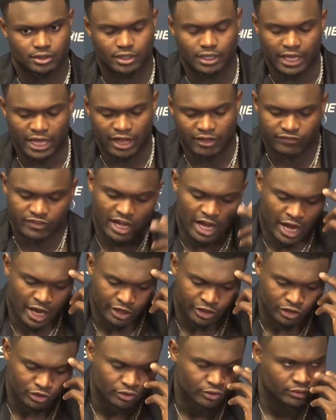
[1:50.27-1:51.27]
to have the
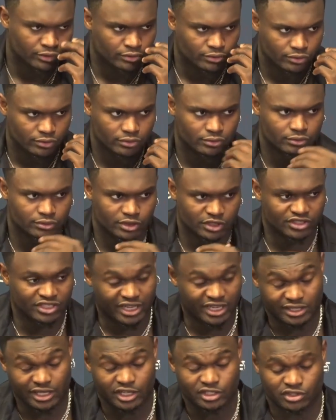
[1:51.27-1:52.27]
IQ to
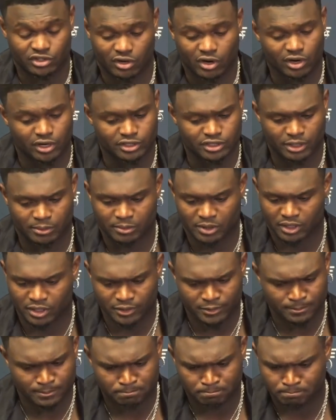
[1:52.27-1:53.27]
take that charge,
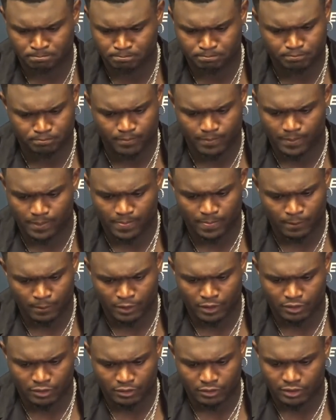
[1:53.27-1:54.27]

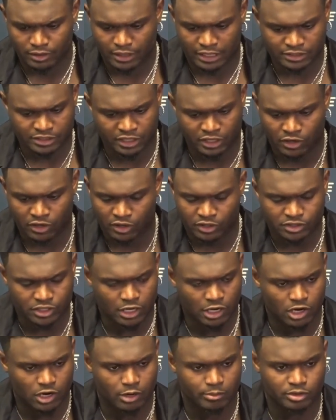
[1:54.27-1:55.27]
I say it all the
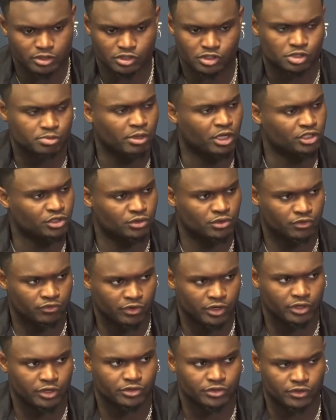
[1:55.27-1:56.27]
time, Herb is a special
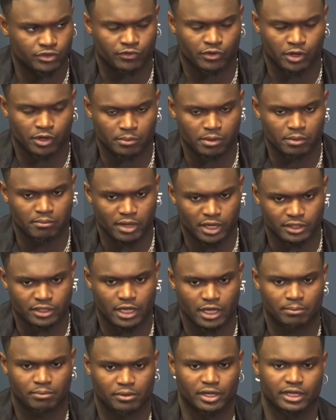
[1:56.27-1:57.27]
defender. So for him to make
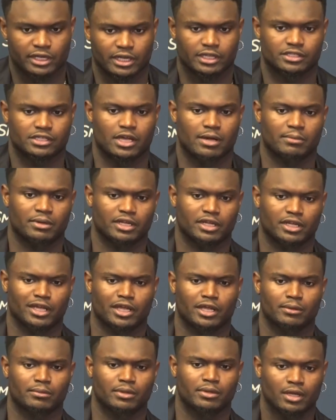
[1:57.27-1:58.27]
that play at that time of the
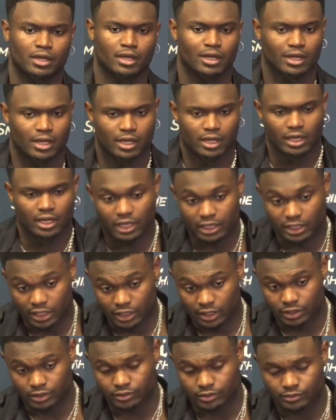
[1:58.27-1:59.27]
game and
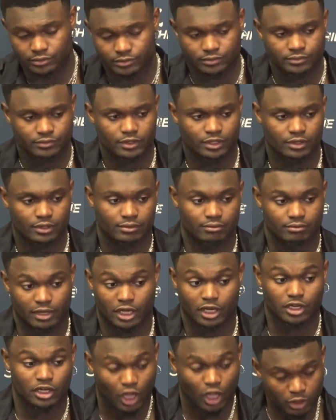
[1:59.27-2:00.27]
then
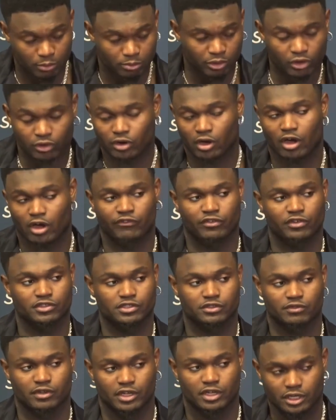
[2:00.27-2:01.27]
make another play on the
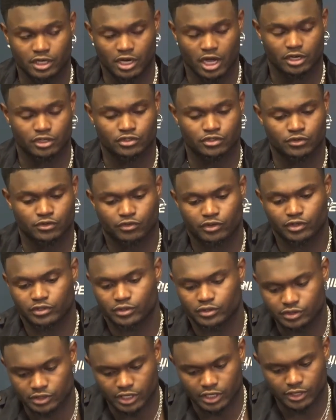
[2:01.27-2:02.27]
offensive end and knock the two free
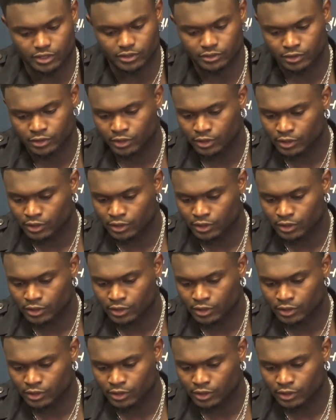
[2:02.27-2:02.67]
throws down,